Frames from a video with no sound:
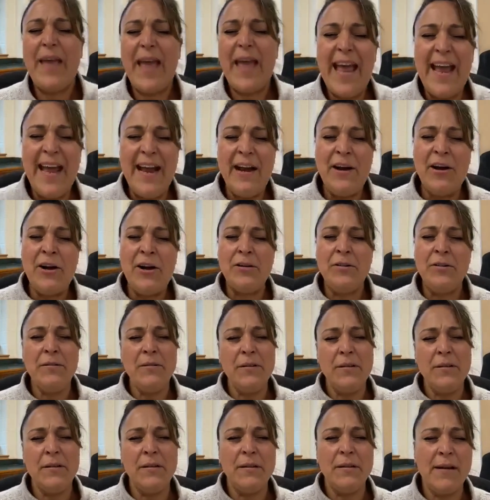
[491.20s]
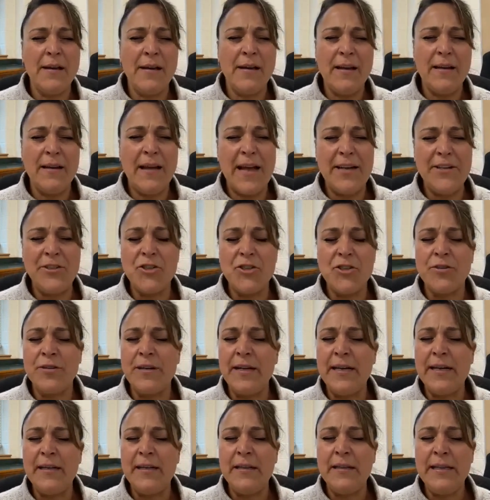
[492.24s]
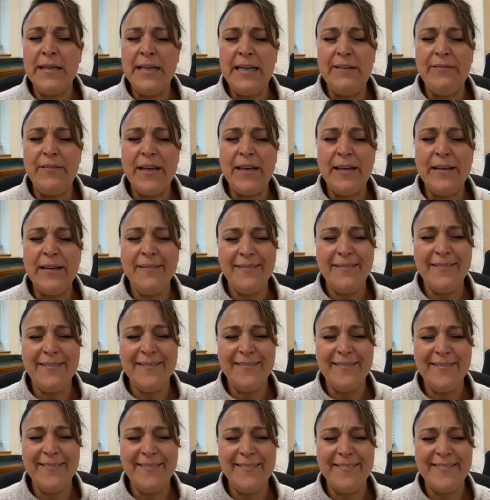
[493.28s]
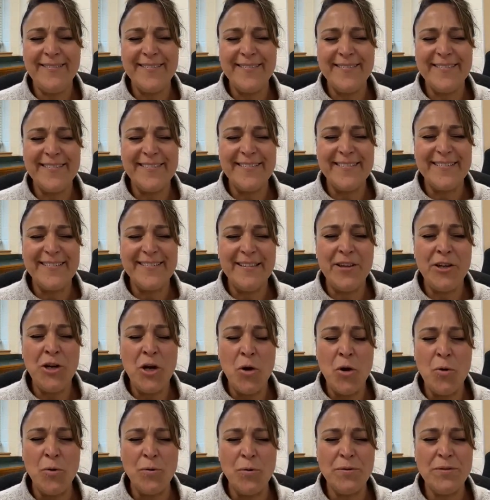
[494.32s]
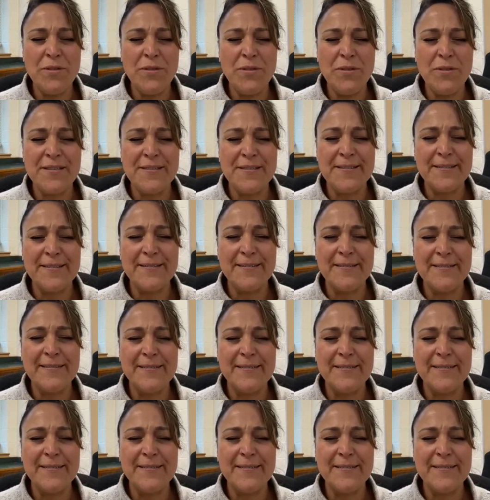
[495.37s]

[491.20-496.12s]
air entering and leaving the nose.